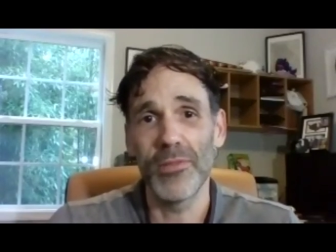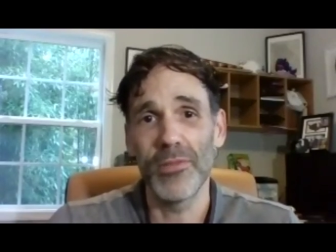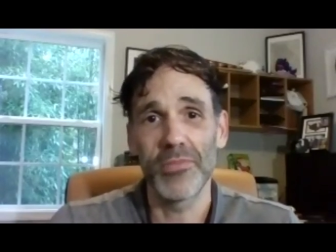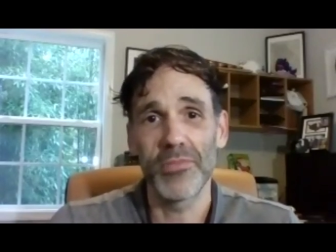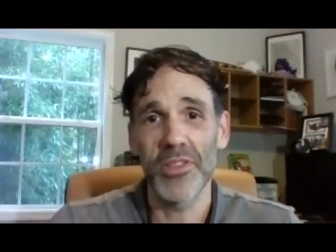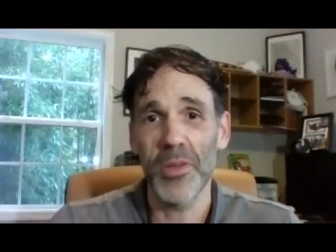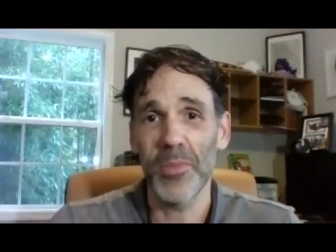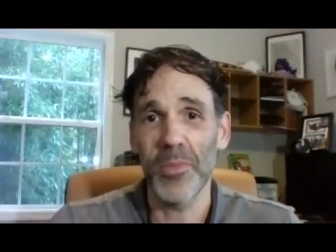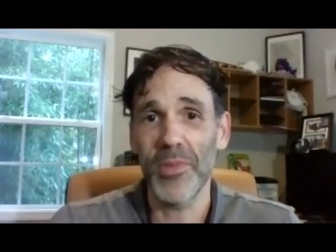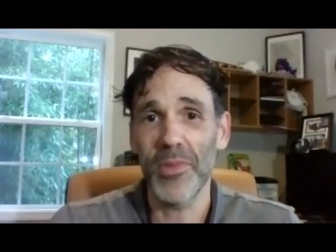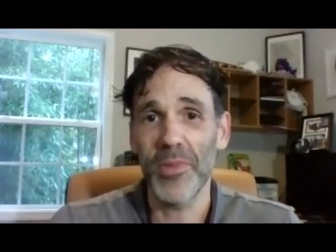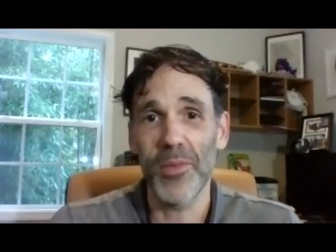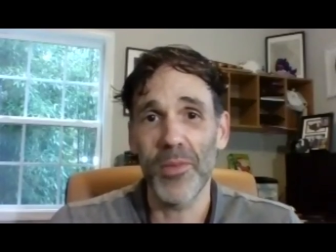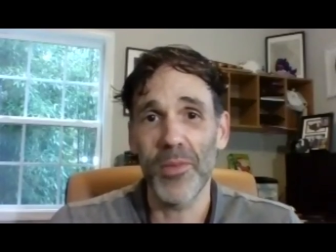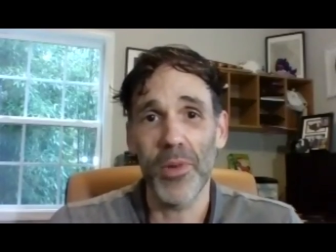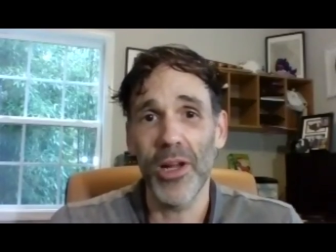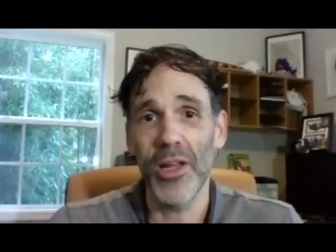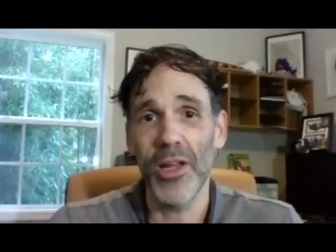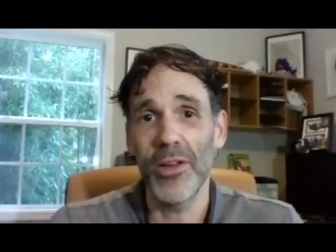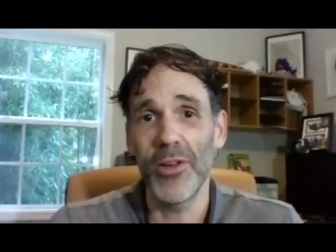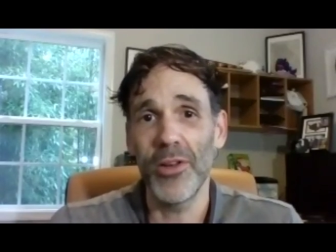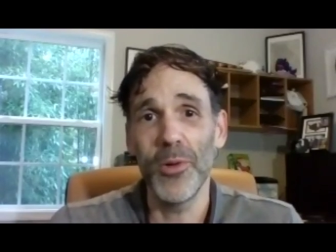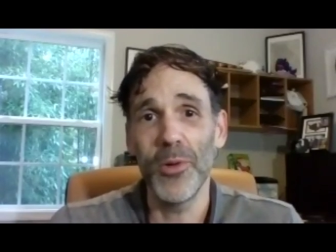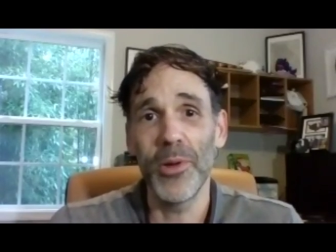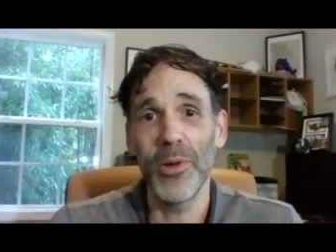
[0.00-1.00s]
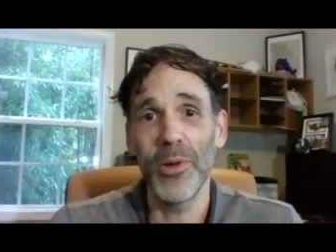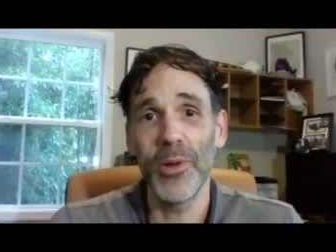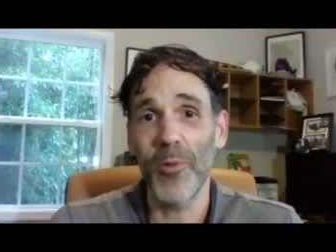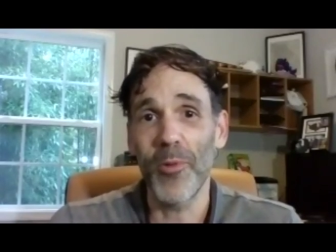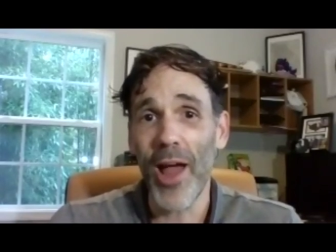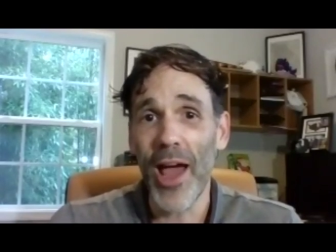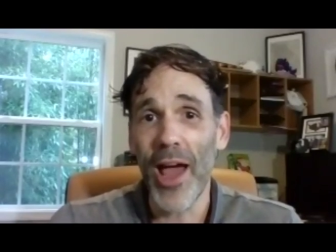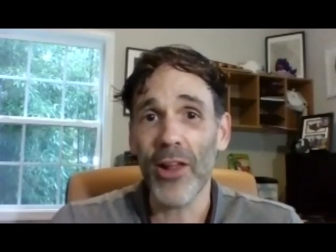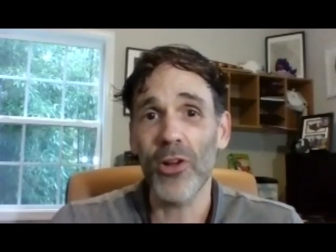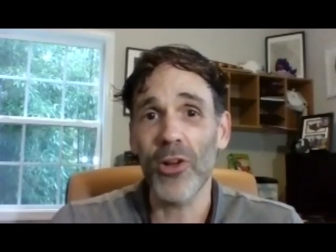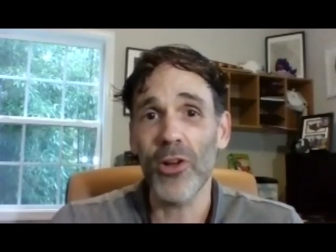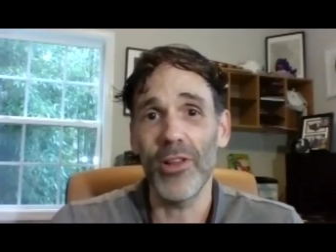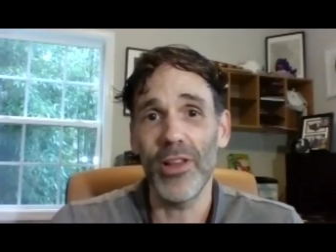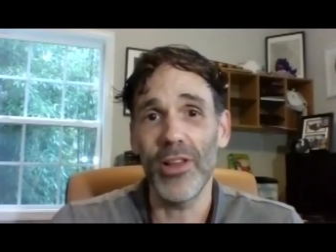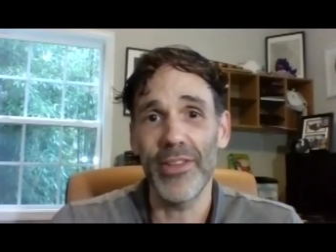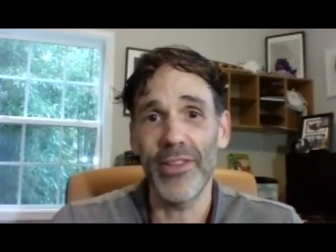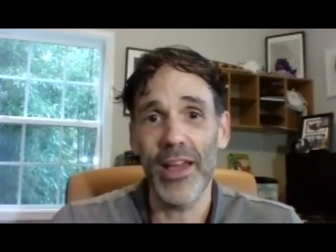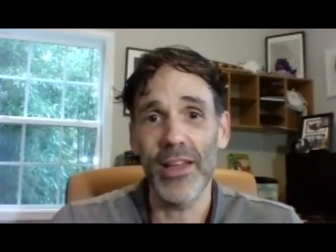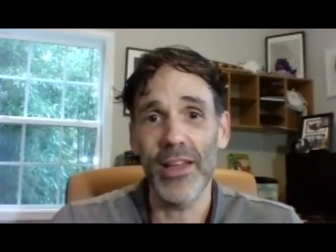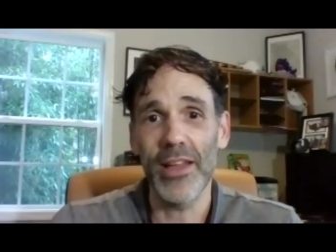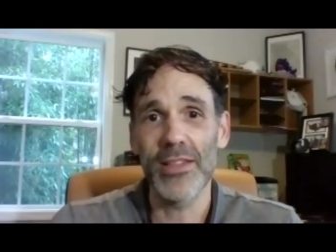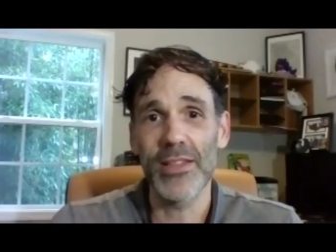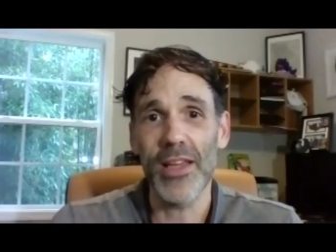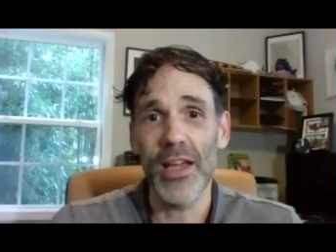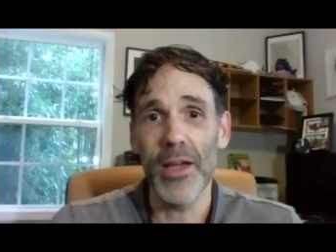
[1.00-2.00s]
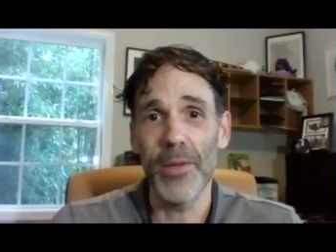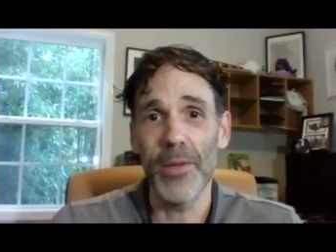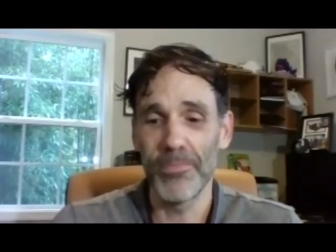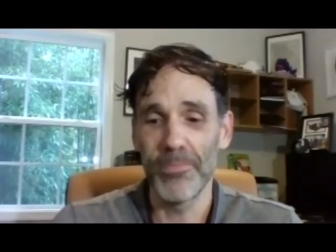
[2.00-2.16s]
something brand new and radical at that time.